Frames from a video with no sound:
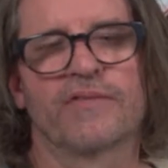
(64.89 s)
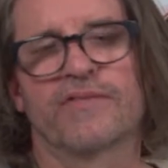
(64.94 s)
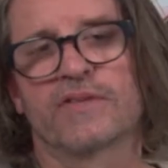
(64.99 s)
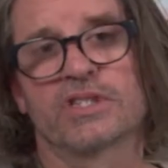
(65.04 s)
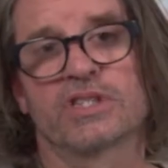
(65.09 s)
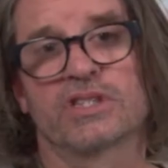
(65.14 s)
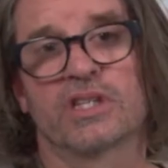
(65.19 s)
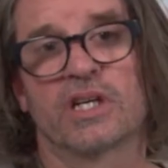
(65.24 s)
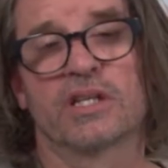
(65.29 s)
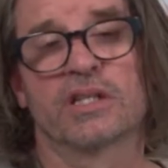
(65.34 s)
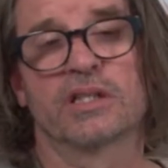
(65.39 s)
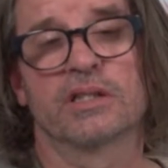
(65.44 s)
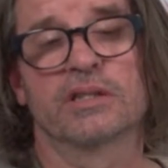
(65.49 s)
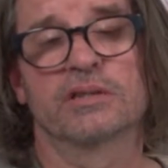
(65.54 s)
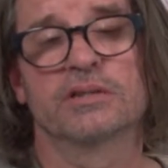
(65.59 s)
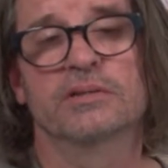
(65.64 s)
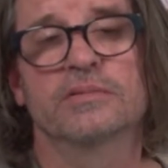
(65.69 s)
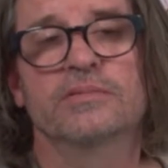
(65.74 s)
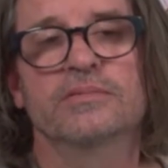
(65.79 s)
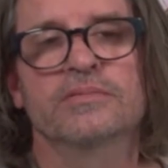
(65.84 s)

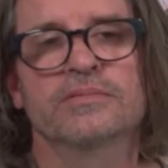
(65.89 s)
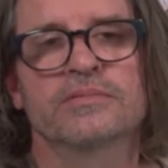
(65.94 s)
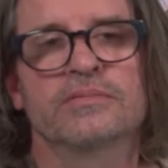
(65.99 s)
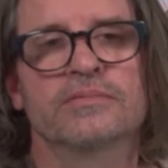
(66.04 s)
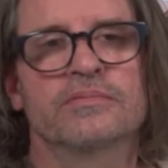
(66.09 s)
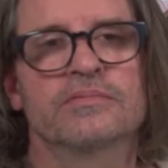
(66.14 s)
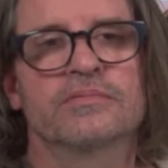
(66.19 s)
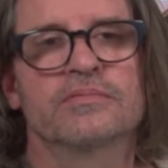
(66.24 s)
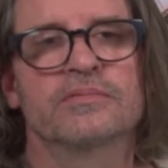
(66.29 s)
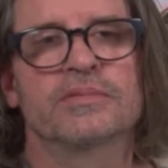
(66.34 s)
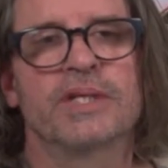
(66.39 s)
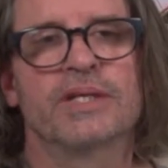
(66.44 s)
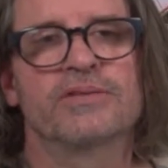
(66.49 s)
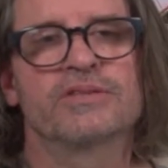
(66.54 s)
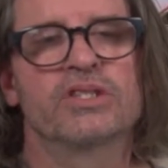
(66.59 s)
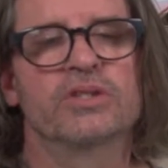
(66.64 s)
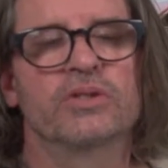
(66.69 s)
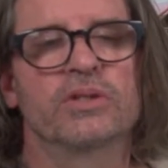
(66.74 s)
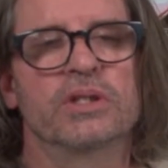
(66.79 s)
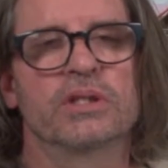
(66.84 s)
I
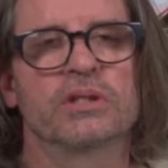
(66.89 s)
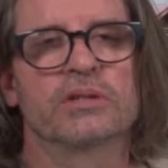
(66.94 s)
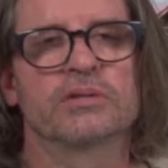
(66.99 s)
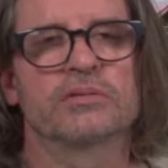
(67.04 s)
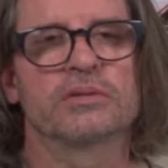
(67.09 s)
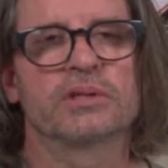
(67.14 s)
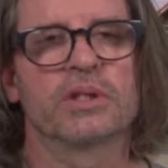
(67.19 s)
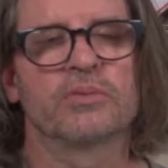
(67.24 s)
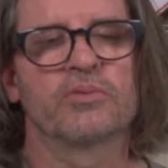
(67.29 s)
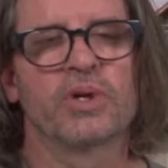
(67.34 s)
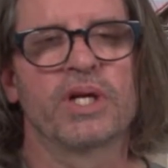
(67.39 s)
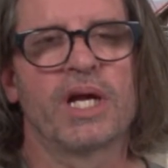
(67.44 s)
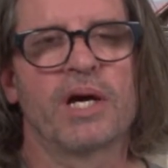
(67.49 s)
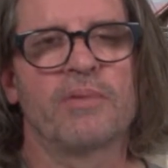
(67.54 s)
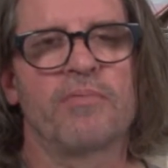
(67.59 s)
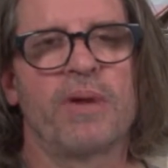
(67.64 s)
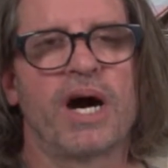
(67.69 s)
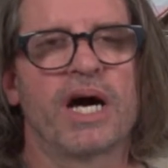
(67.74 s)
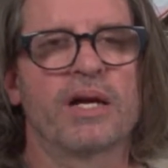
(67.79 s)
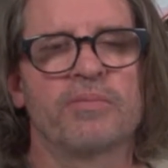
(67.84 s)
went out
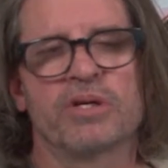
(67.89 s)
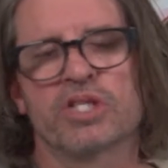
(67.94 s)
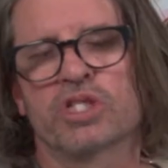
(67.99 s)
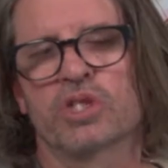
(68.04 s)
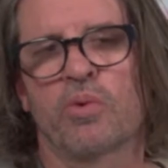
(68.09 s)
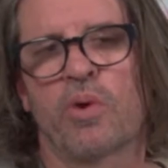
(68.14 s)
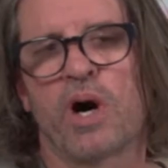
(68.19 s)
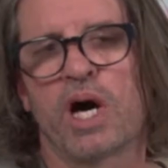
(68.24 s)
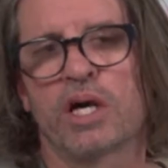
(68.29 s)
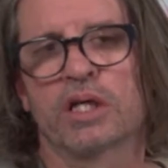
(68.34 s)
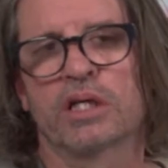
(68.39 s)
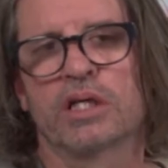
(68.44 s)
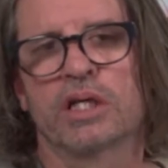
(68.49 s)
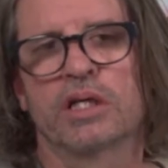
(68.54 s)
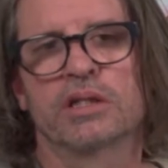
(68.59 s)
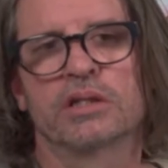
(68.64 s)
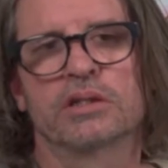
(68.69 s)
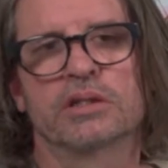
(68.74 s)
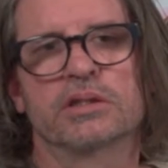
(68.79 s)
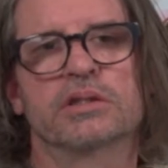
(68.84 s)
and bought a bunch of
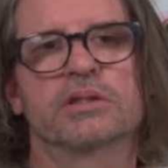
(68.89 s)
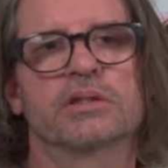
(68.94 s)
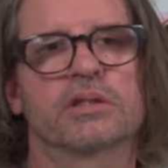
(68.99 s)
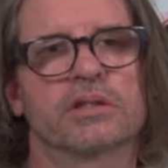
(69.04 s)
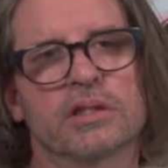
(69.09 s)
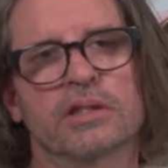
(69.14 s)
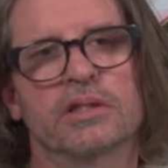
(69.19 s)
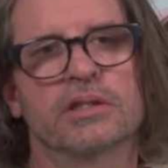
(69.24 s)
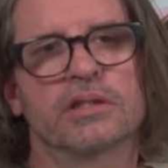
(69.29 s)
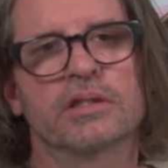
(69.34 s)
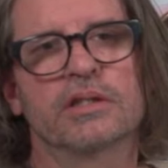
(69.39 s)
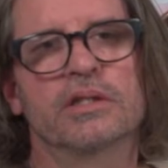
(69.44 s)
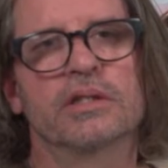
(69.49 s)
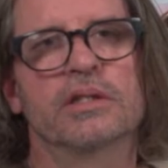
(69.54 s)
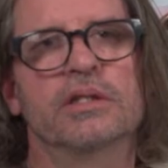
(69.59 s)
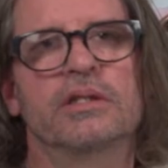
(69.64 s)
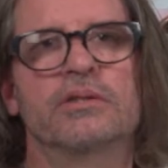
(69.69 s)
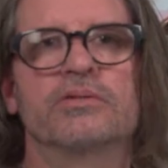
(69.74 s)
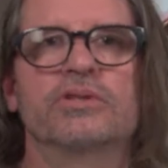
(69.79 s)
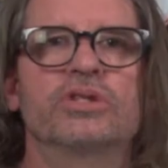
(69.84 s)
watercolors,
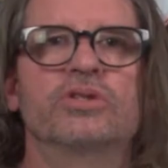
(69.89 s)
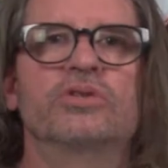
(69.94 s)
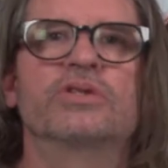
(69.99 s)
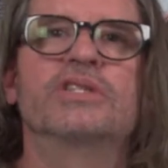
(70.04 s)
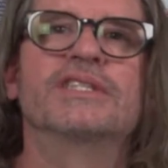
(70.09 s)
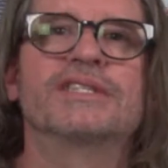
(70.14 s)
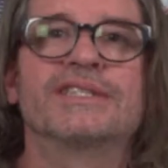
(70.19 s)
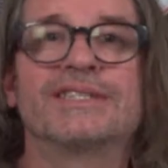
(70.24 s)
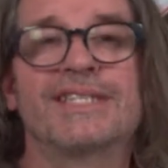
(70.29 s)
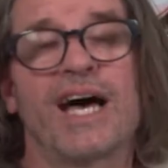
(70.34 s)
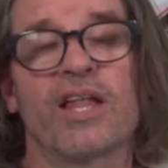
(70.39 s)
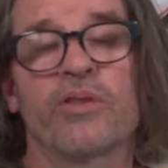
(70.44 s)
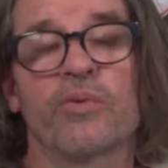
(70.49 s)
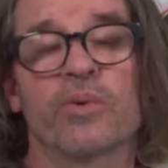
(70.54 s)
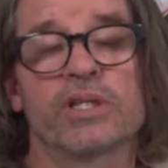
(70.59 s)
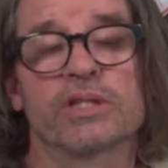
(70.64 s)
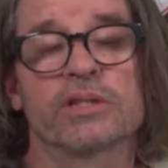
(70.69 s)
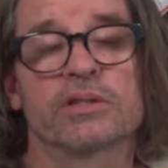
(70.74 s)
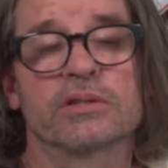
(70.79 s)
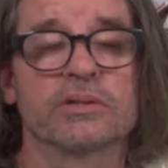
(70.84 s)
doing these
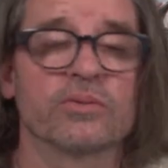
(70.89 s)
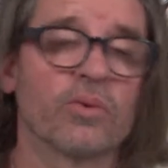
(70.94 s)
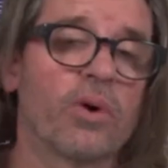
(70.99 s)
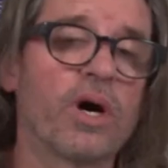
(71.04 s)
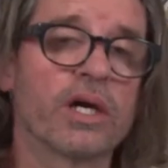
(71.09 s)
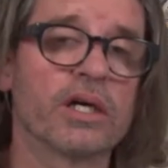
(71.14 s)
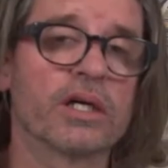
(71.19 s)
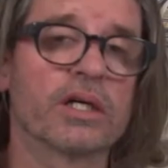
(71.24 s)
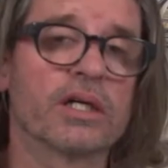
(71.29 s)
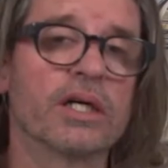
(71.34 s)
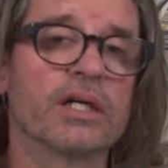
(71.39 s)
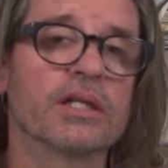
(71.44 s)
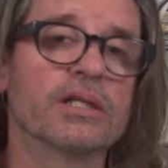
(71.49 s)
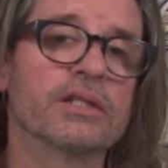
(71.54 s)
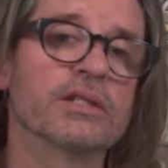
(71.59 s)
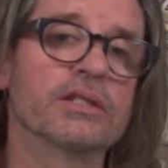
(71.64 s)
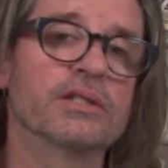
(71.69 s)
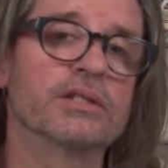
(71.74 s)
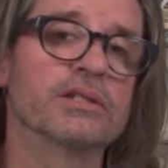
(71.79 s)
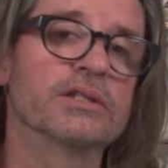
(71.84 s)
southwestern
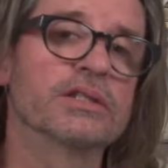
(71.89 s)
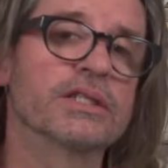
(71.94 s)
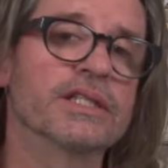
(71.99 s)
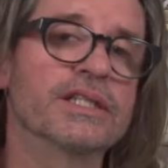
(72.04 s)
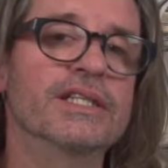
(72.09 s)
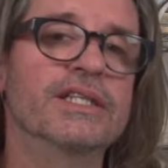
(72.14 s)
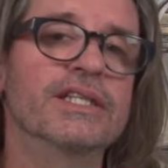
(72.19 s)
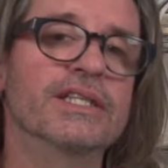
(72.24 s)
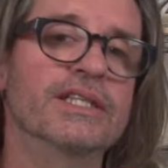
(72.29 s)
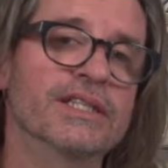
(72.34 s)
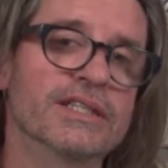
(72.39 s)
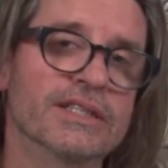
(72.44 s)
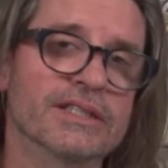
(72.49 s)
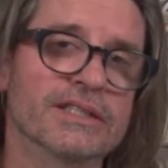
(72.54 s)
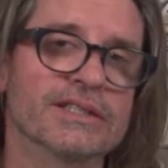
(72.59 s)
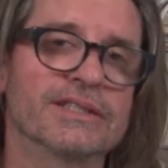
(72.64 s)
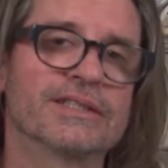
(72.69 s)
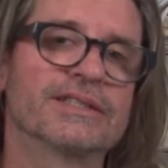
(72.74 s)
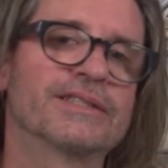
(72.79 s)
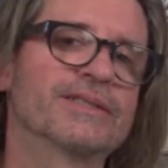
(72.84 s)
watercolors,
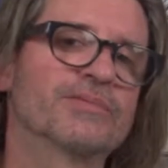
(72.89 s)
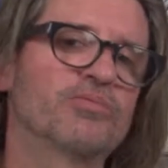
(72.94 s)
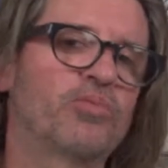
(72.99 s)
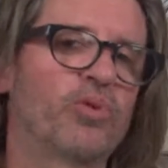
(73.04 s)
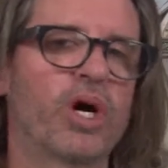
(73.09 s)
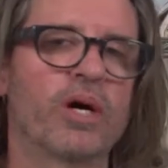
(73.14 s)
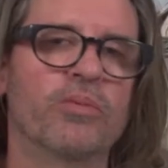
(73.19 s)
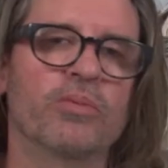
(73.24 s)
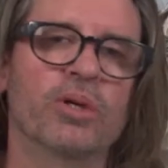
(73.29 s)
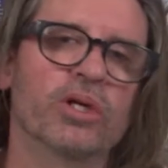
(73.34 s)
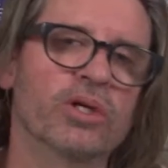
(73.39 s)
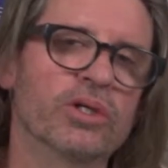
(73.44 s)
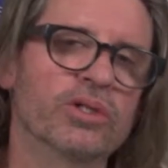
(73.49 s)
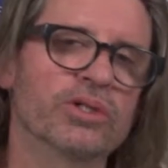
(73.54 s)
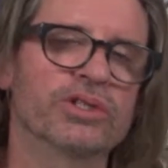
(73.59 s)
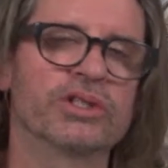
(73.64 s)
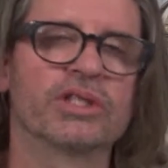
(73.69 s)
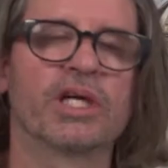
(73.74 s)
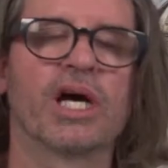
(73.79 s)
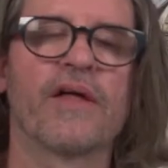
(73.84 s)
Indians,
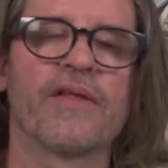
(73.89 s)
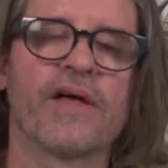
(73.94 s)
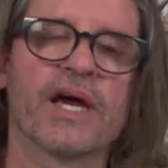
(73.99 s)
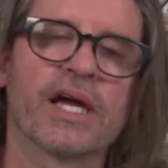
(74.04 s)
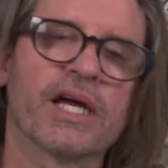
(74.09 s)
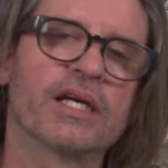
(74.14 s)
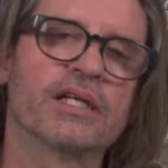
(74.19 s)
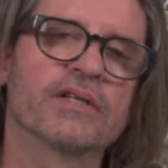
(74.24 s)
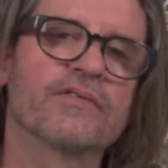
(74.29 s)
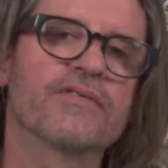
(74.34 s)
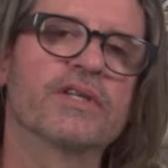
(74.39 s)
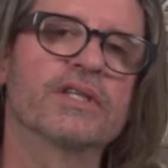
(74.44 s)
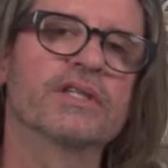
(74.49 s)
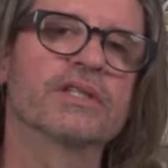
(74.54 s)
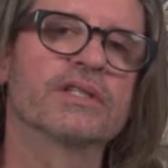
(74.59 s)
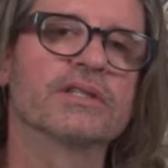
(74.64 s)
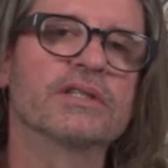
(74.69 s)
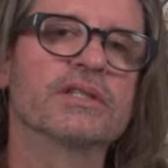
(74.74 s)
Pueblos, all that kind of thing.